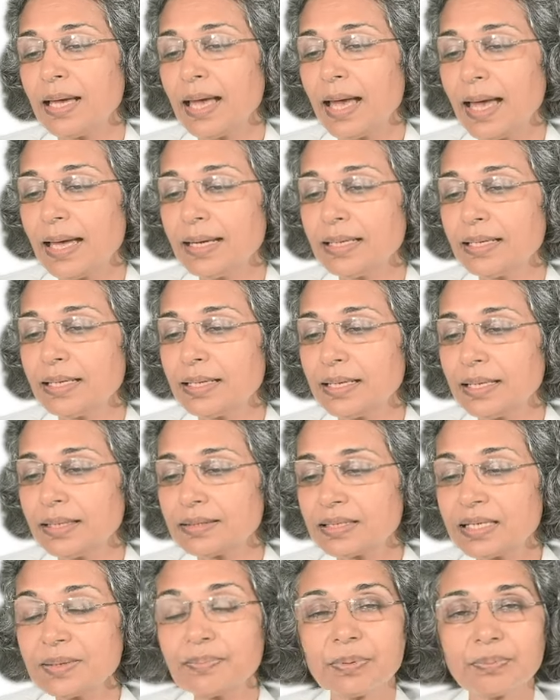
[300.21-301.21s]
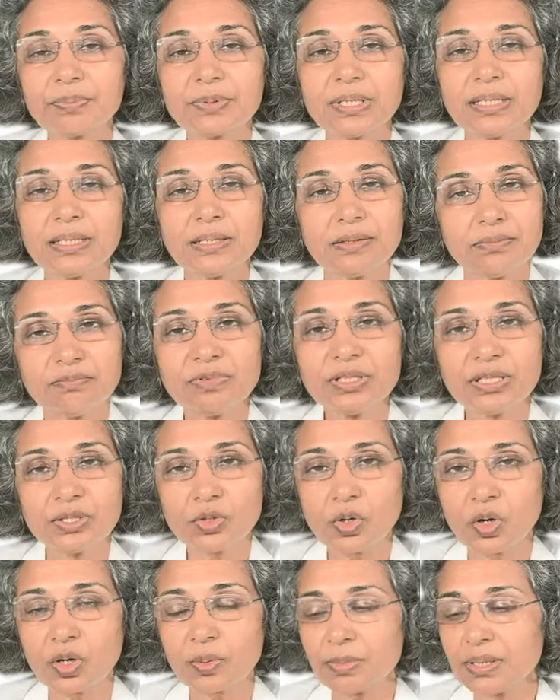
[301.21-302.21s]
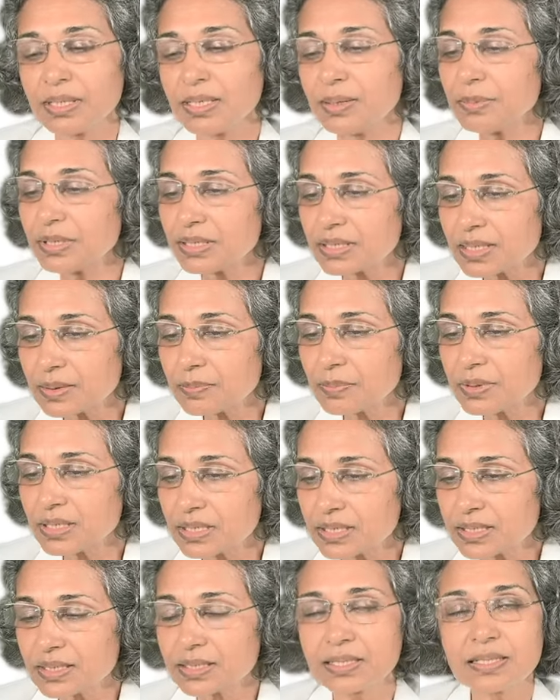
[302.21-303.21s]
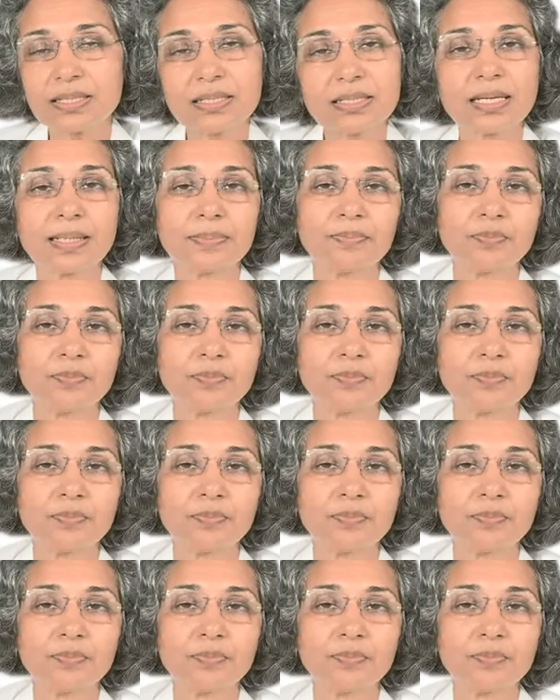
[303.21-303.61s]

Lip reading: And C-peptide within normal limit, that means it is type